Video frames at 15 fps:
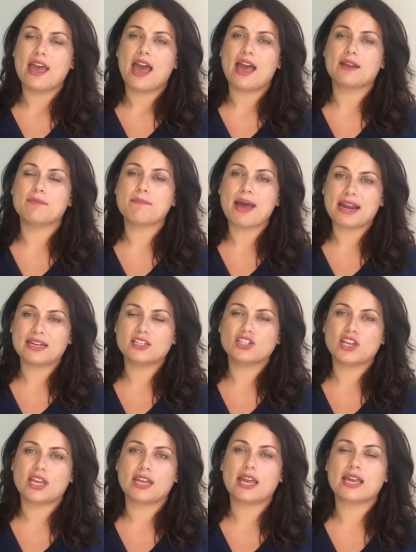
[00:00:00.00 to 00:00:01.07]
and
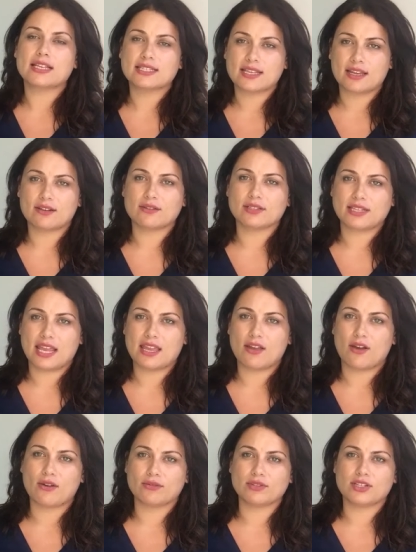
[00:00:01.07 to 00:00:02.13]
managing external
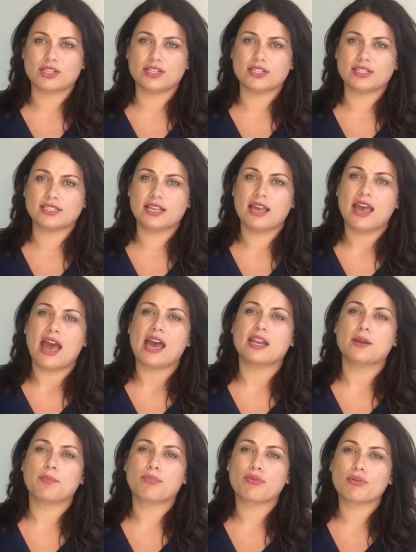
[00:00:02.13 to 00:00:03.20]
stakeholders and
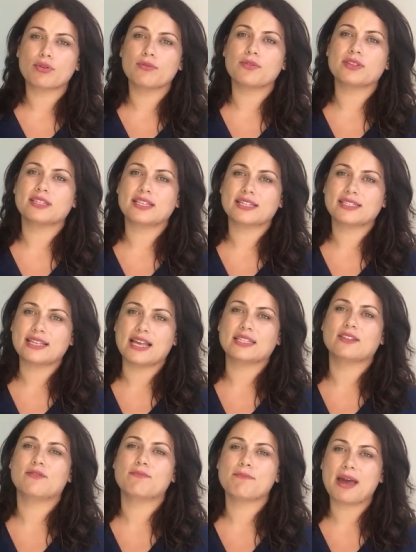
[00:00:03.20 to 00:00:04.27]
a proven success
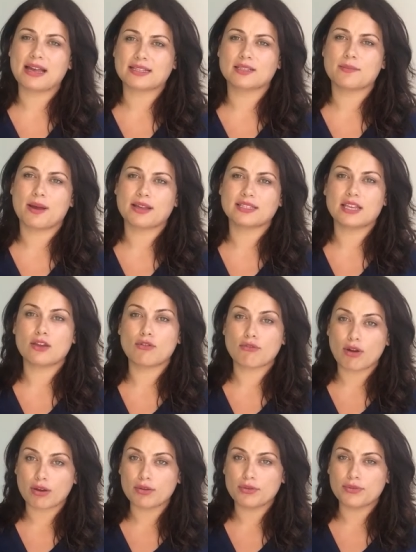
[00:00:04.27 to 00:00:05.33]
of maximizing
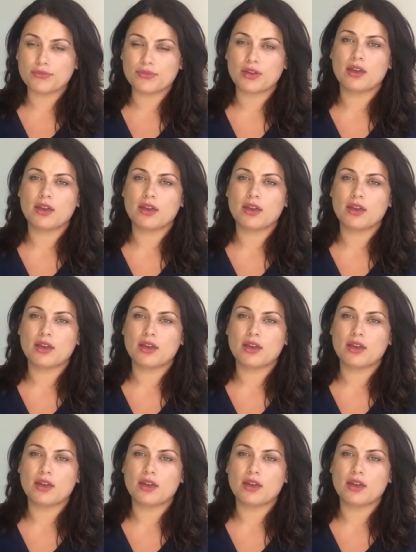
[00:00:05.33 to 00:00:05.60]
growth